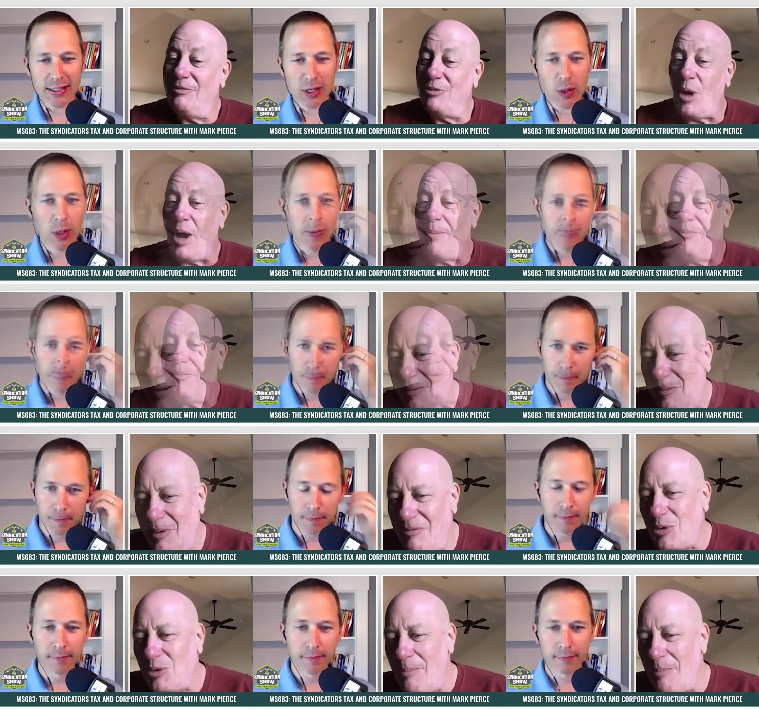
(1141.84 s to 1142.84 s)
Speaker 1: We've,
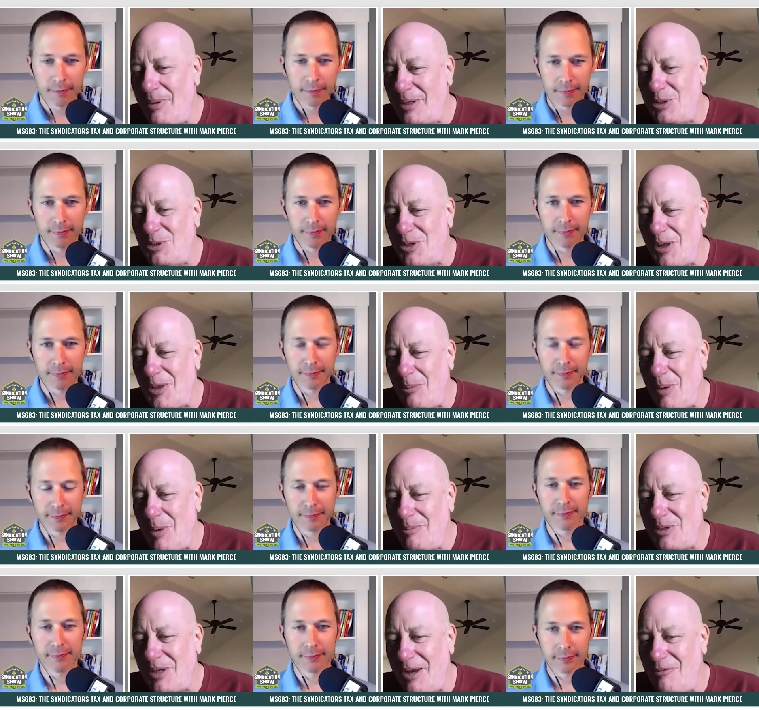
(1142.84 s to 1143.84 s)
we've drawn pictures on the
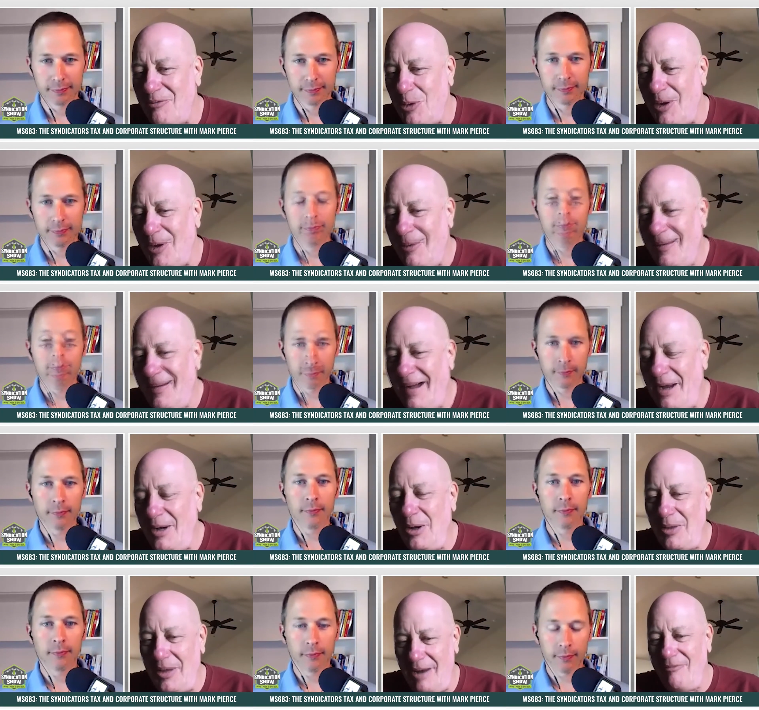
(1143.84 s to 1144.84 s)
website for you. I
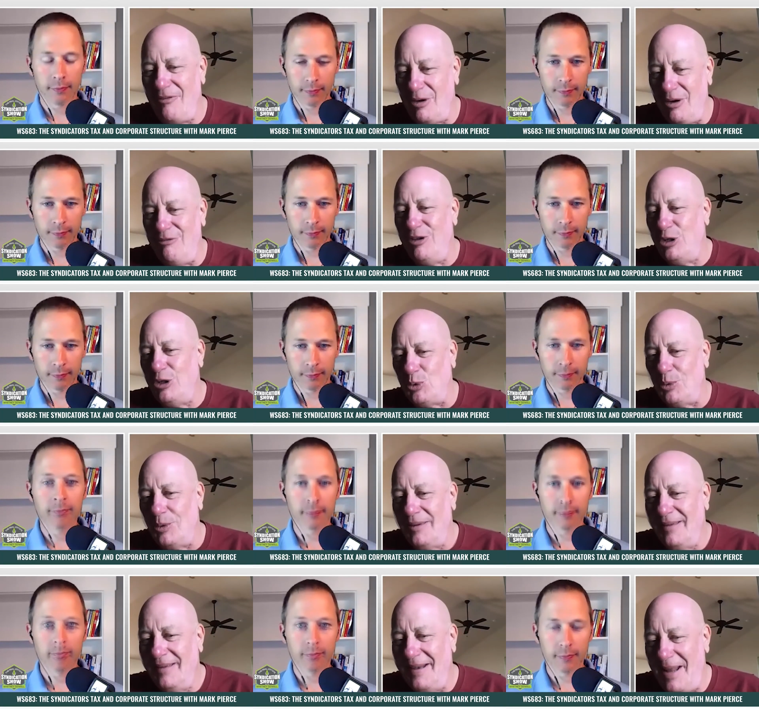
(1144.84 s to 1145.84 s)
know that I'm very
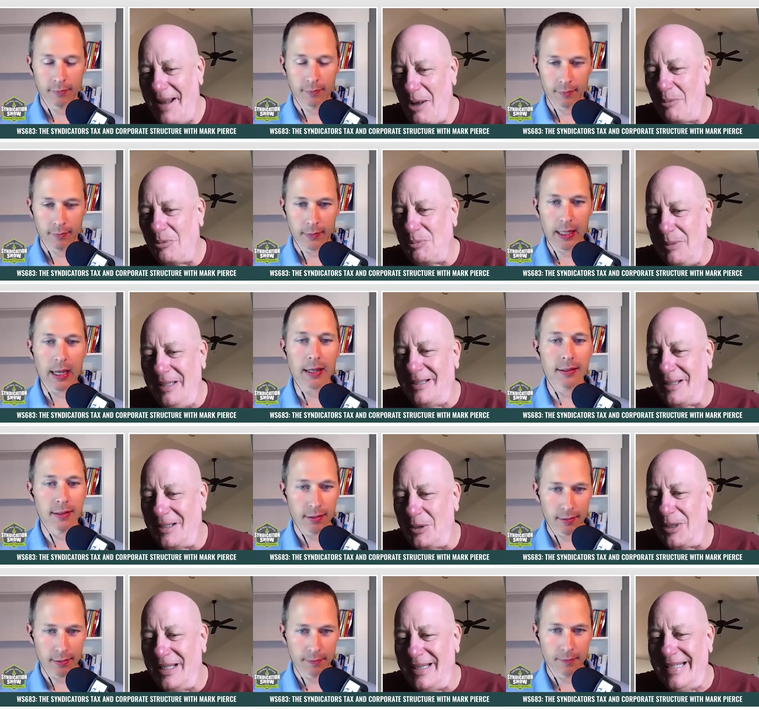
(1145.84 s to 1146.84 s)
visual, and it helps yes. me to
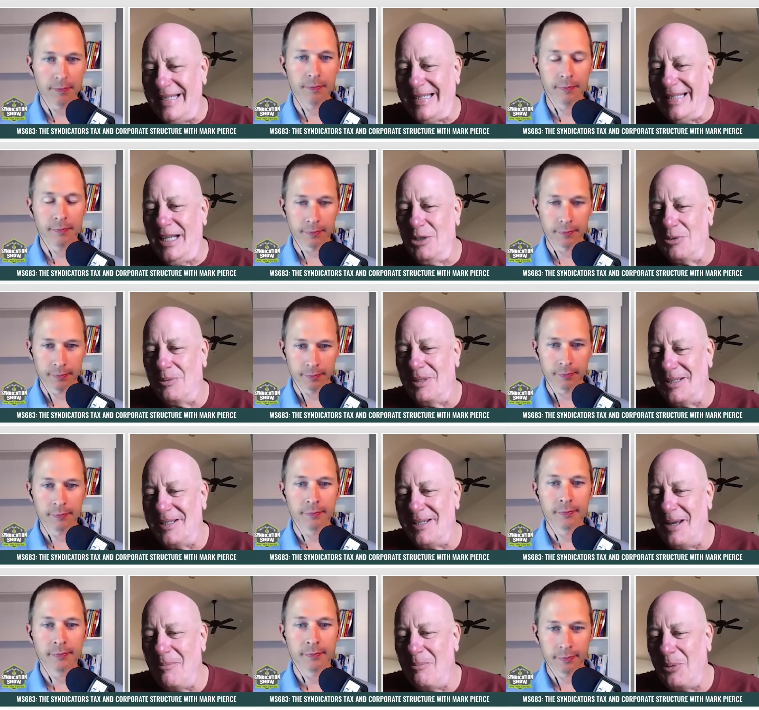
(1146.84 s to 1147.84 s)
look at these things from the
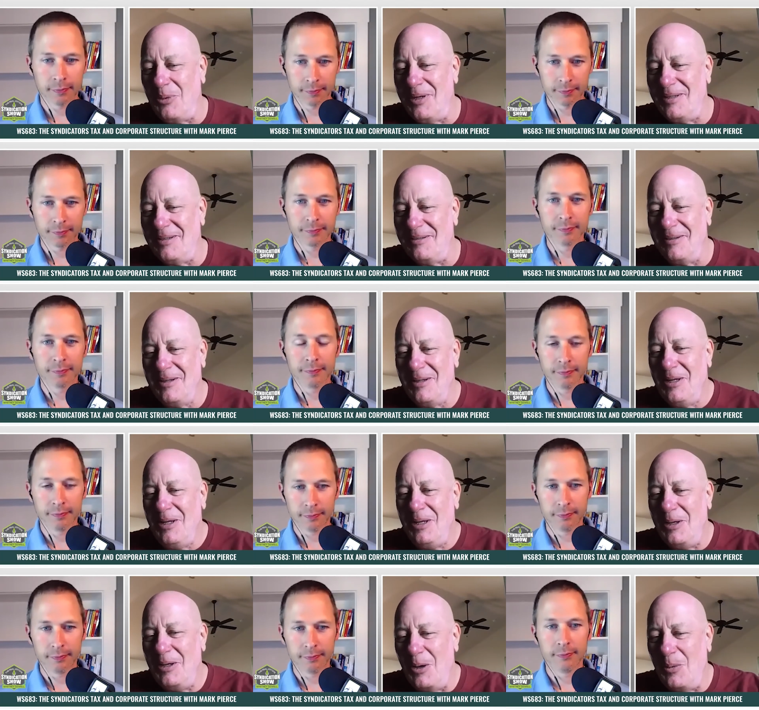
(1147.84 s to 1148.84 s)
standpoint of,
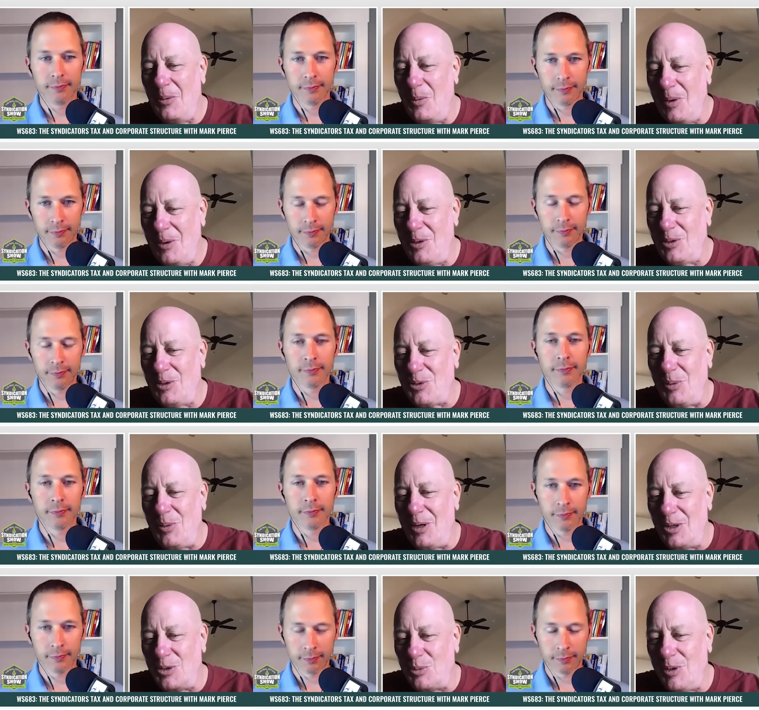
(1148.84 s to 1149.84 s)
you know, where are your
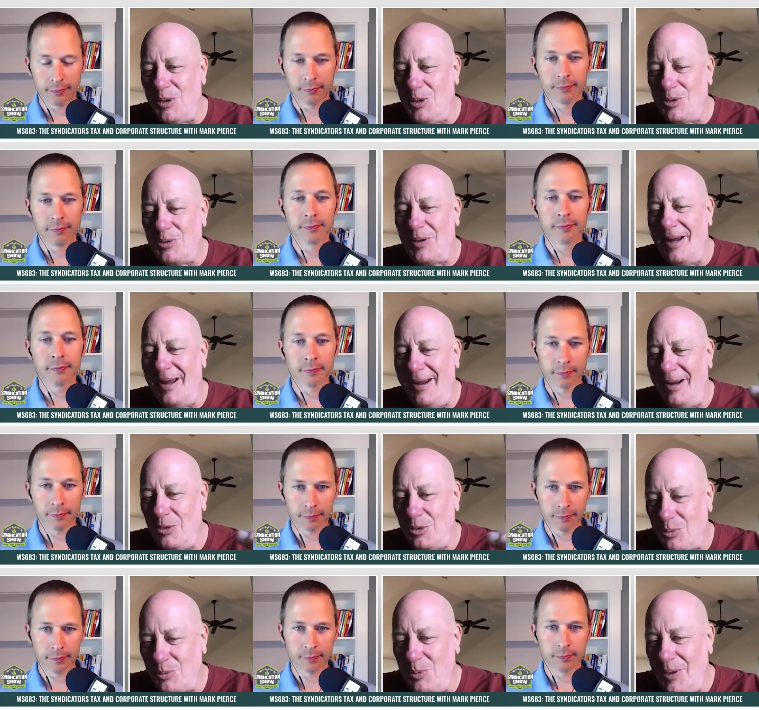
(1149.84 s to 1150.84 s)
squares, where are your
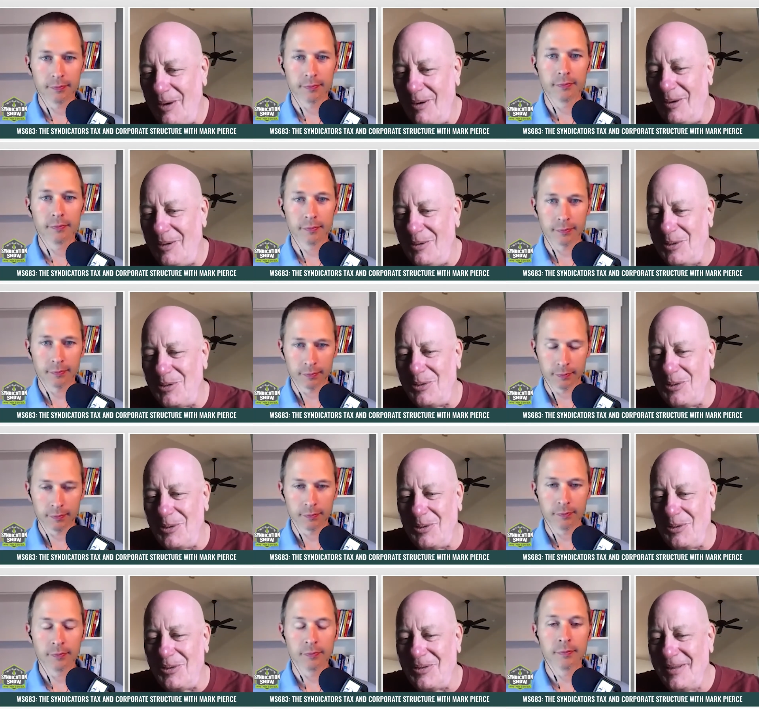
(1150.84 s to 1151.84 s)
triangles, where are your
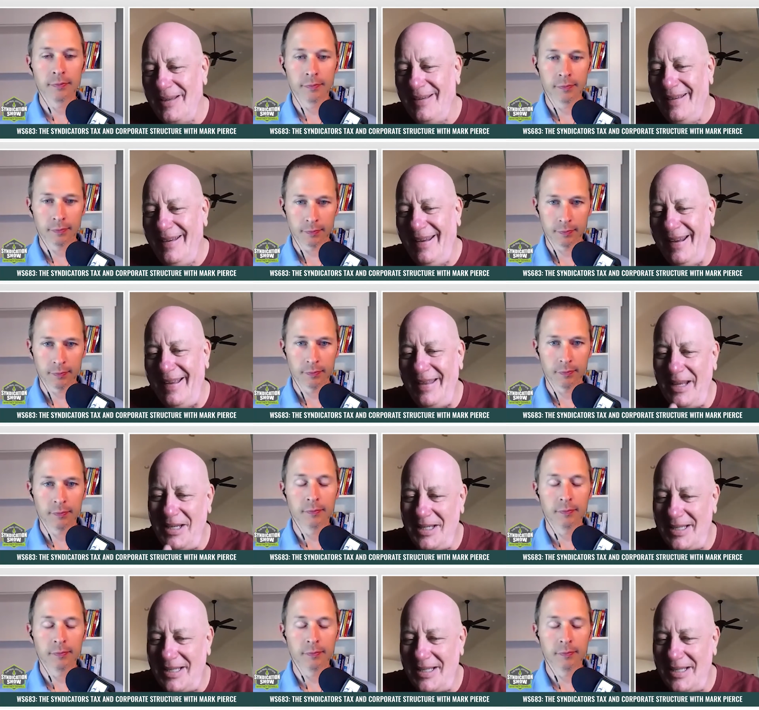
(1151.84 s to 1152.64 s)
circles, and then to